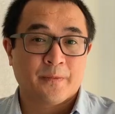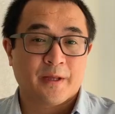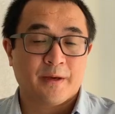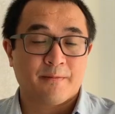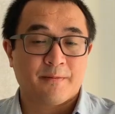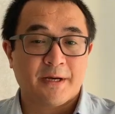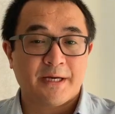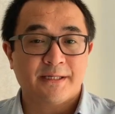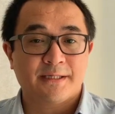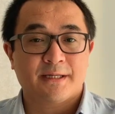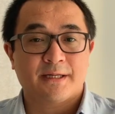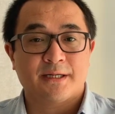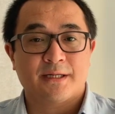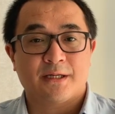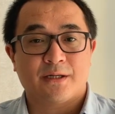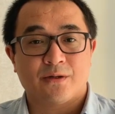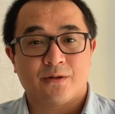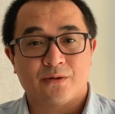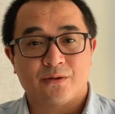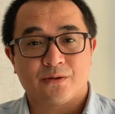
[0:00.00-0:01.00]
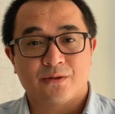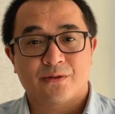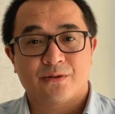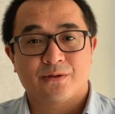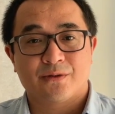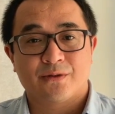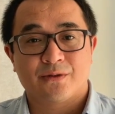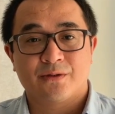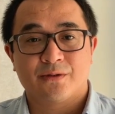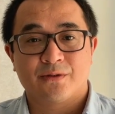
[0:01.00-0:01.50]
The baseline course,
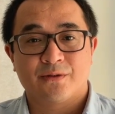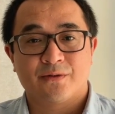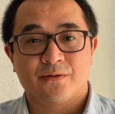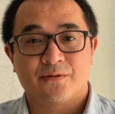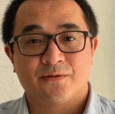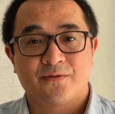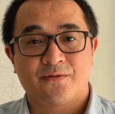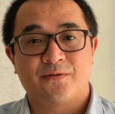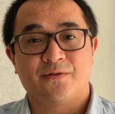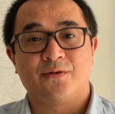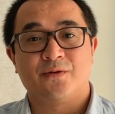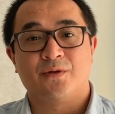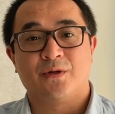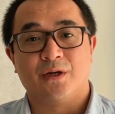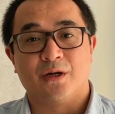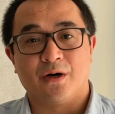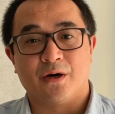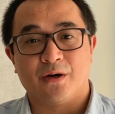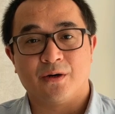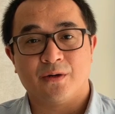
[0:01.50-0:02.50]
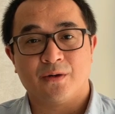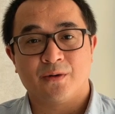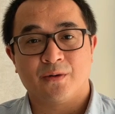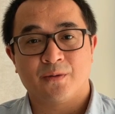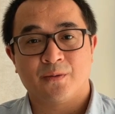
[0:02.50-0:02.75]
food law,